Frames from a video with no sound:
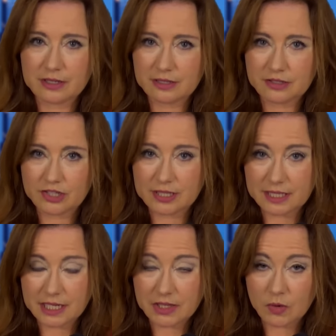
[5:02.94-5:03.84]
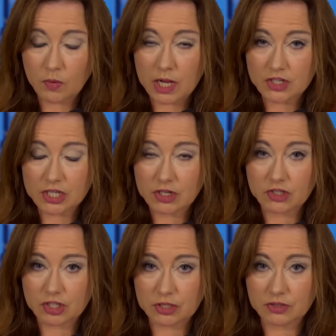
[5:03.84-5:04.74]
she's sitting there watching her
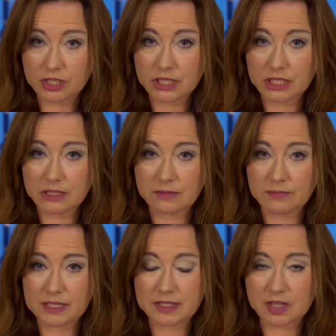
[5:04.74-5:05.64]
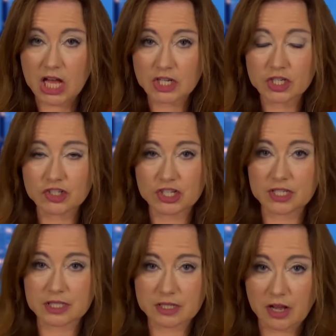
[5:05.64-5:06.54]
children be slaughtered.
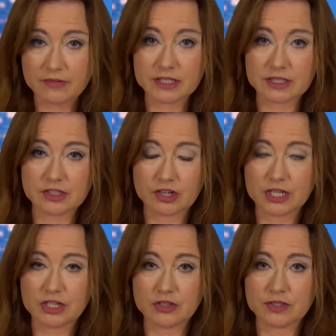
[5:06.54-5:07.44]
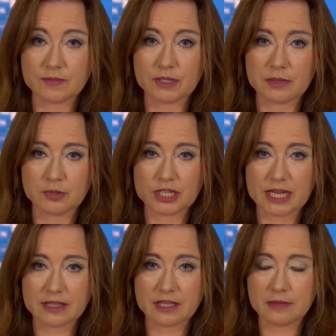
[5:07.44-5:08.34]
She's obviously trying to do something to
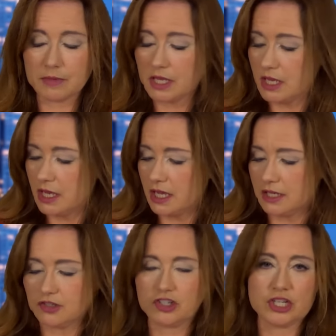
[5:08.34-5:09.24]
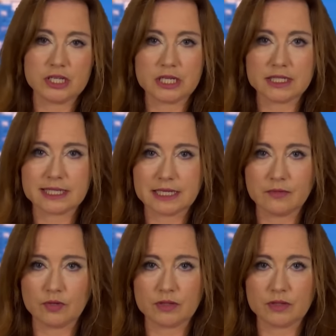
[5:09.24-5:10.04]
protect them, and she gets hit with a